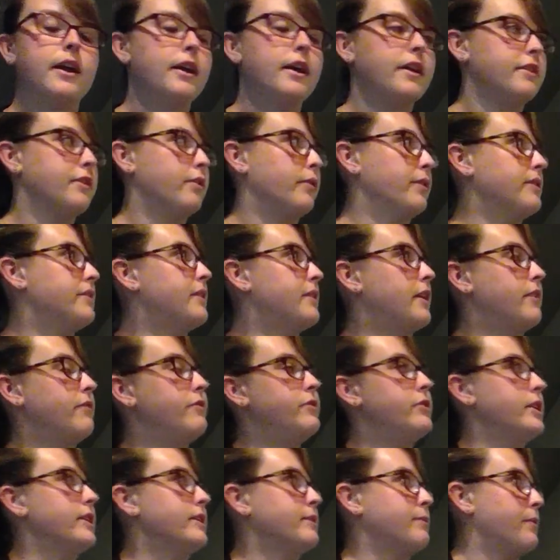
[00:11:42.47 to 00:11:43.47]
So instead of
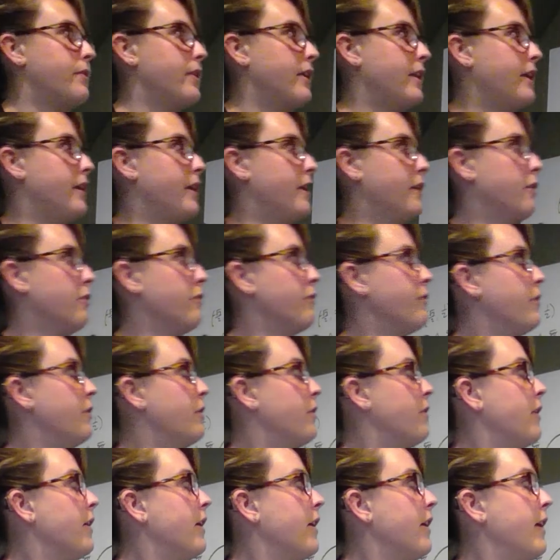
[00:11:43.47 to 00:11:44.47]
just within an
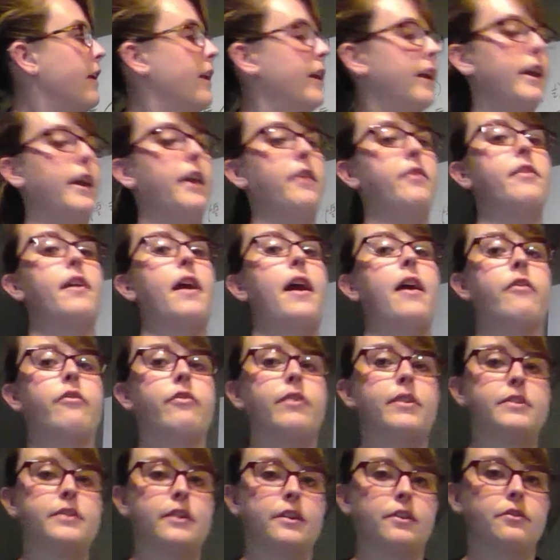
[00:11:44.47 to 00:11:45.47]
interval, it's
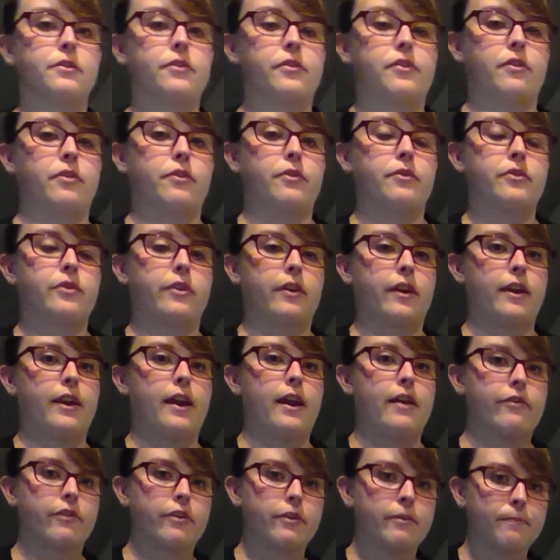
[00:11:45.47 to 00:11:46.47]
every single solution
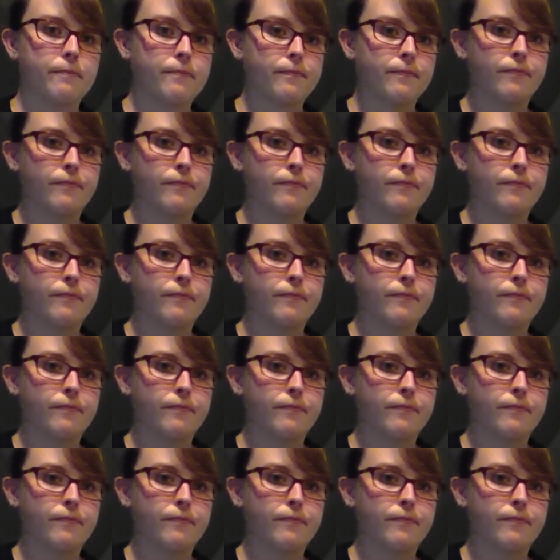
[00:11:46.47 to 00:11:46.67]
ever,